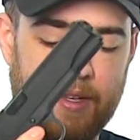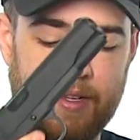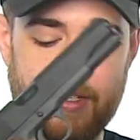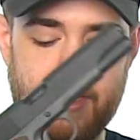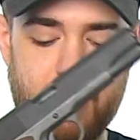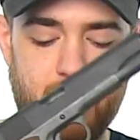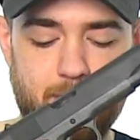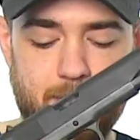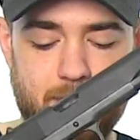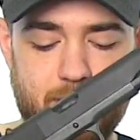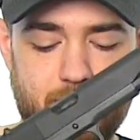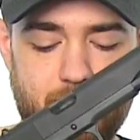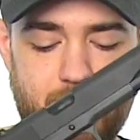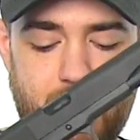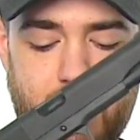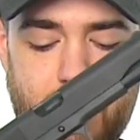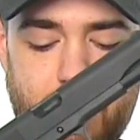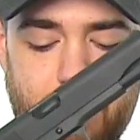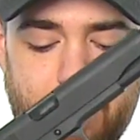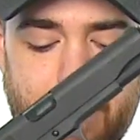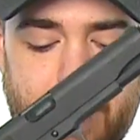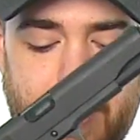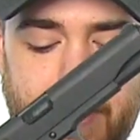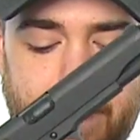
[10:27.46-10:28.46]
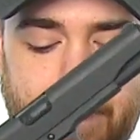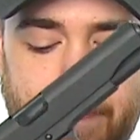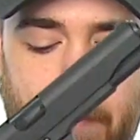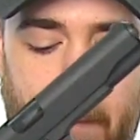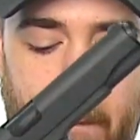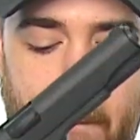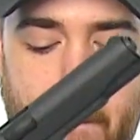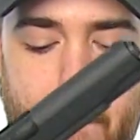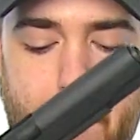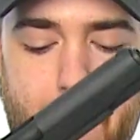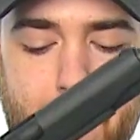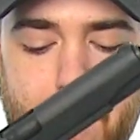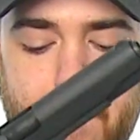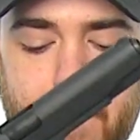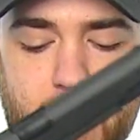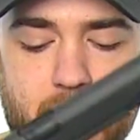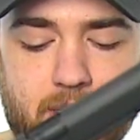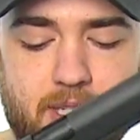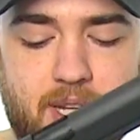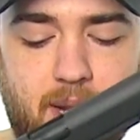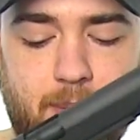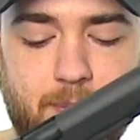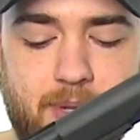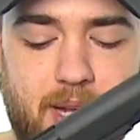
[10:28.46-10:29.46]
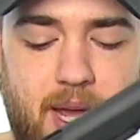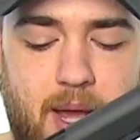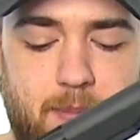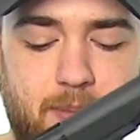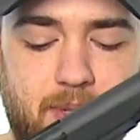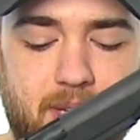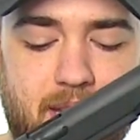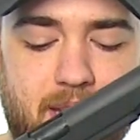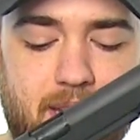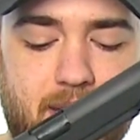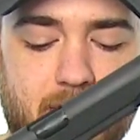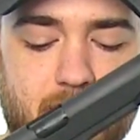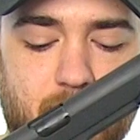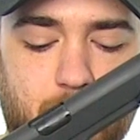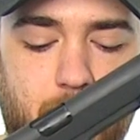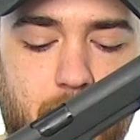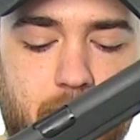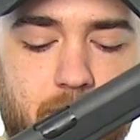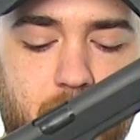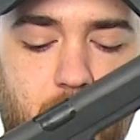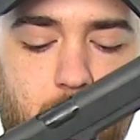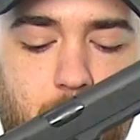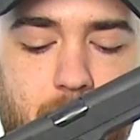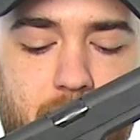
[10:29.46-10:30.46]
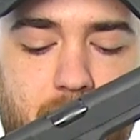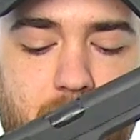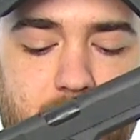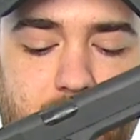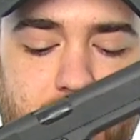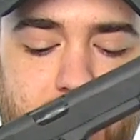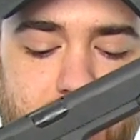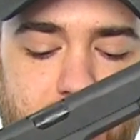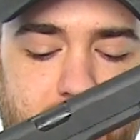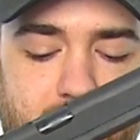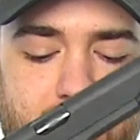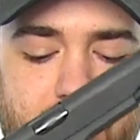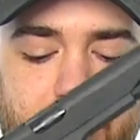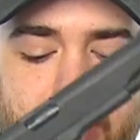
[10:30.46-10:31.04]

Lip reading: demonstrate it, but sometimes it doesn't want to go in because